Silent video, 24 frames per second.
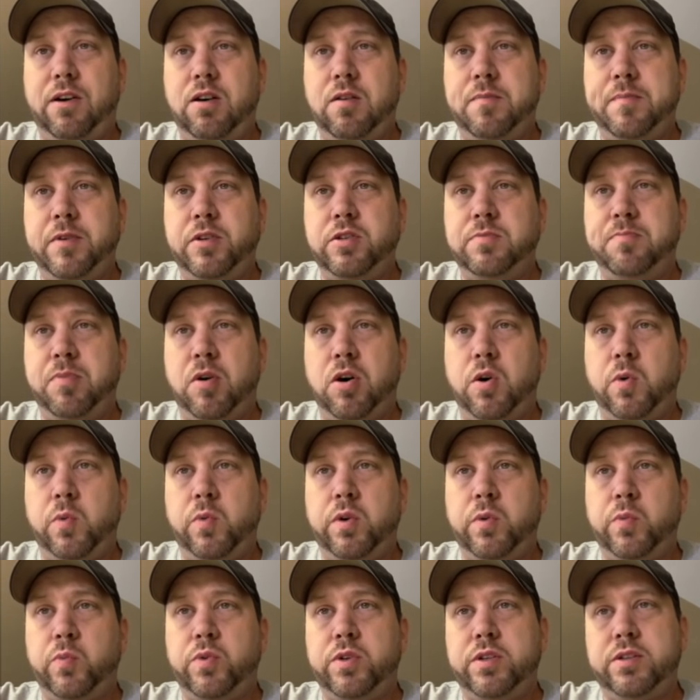I almost bought
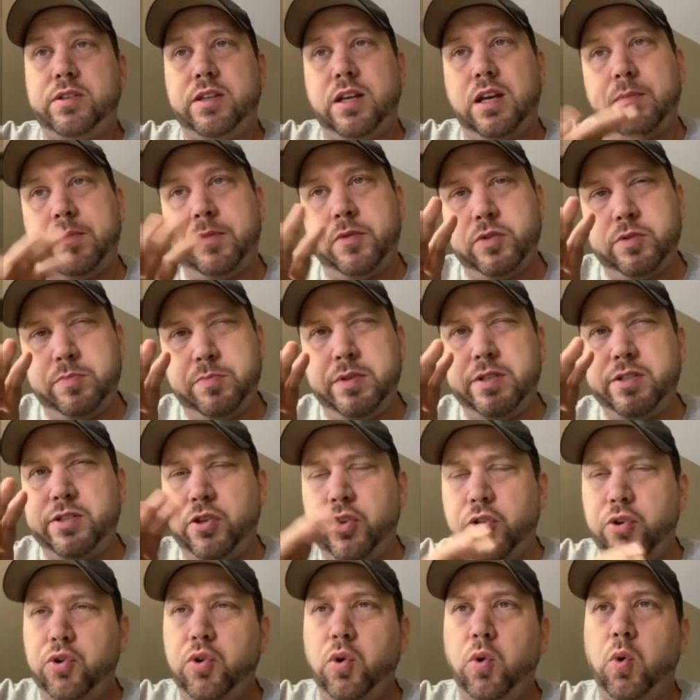one one time, but it was
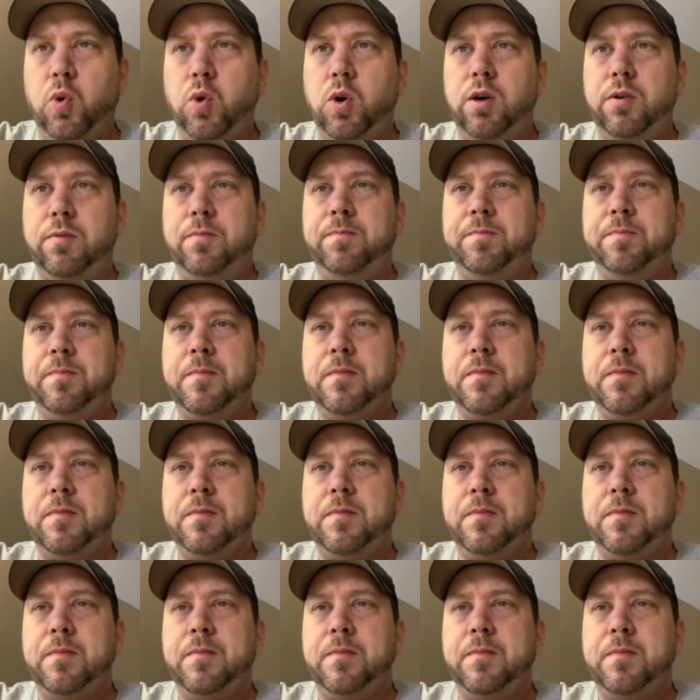missing the door.